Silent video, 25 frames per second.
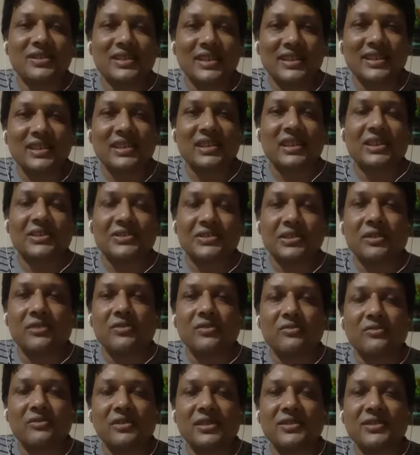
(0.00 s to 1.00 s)
agricultural
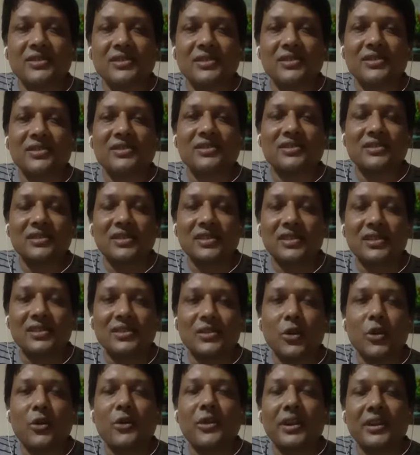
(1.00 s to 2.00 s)
universities, they are
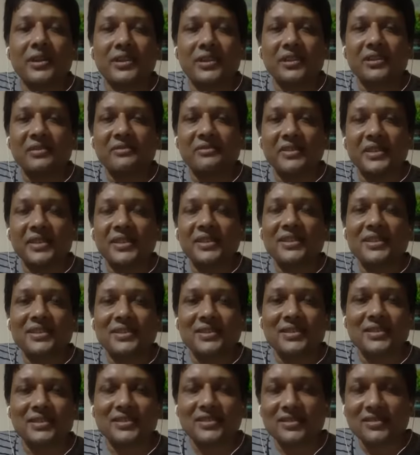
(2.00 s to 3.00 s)
conducting various
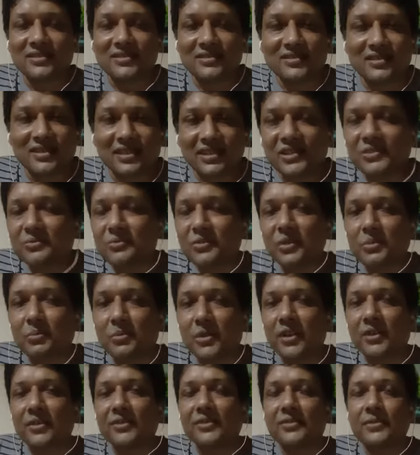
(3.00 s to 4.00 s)
research
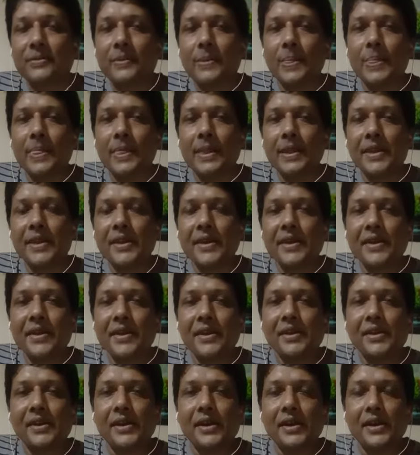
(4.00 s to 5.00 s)
experiment
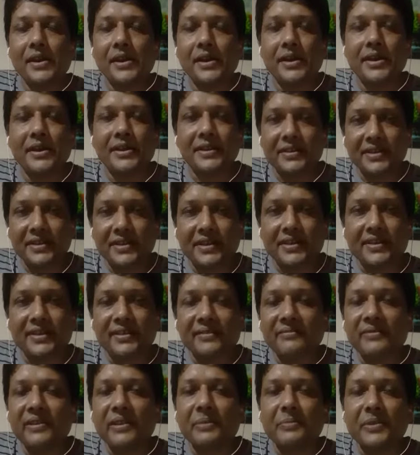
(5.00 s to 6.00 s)
and they are
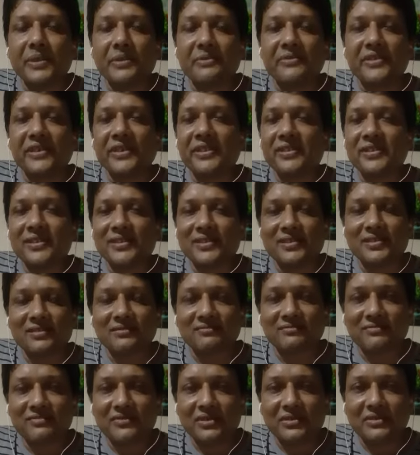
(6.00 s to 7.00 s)
developing various
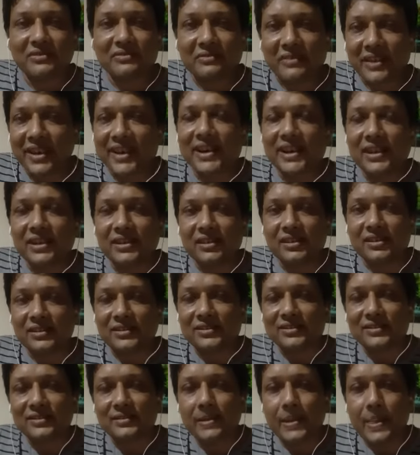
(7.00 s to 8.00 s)

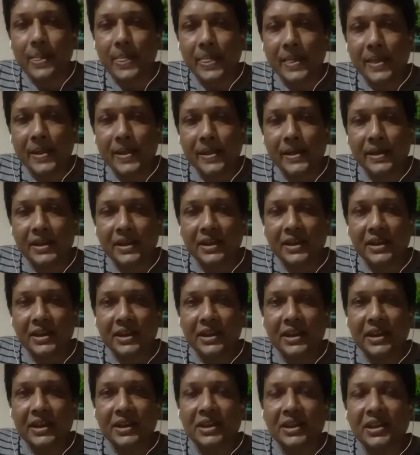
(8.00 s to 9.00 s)
varieties.
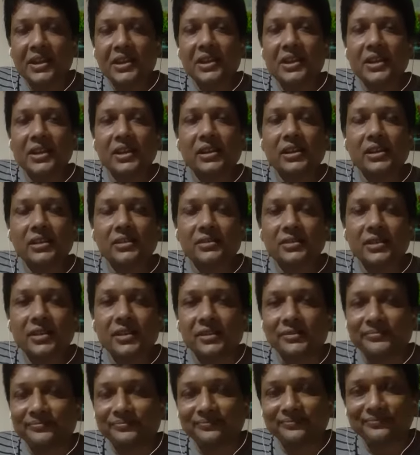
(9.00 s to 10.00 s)
In India,
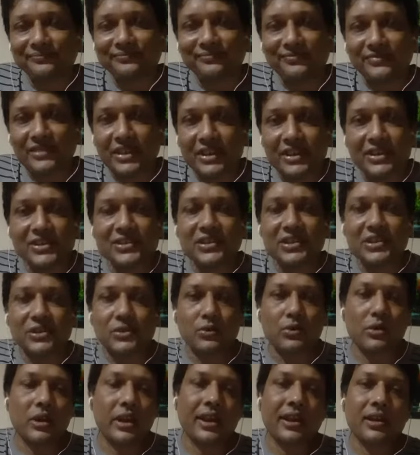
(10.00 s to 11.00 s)
the
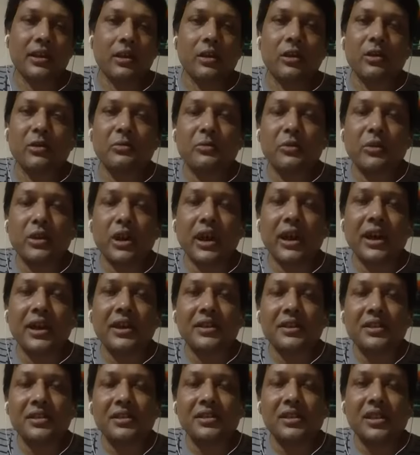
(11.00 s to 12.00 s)
institute like Kharagpur
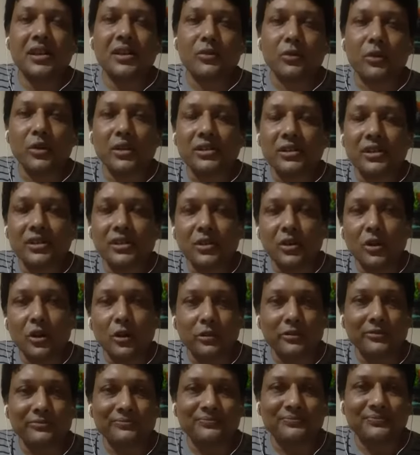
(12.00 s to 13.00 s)
IIT, they are working
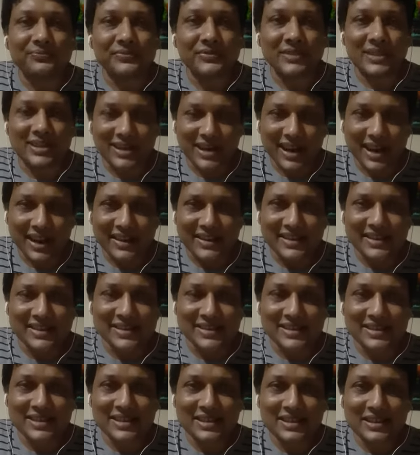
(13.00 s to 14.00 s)
on
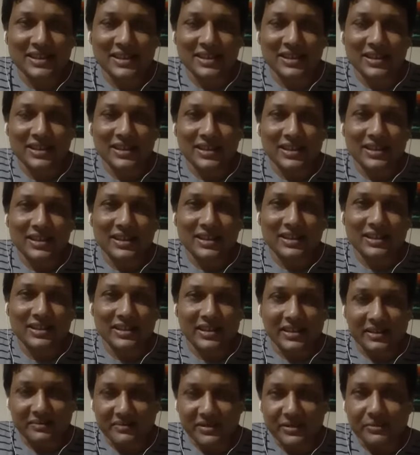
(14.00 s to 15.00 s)
rice.
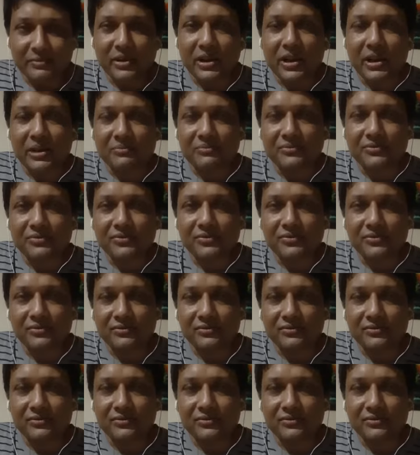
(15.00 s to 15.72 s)
They have developed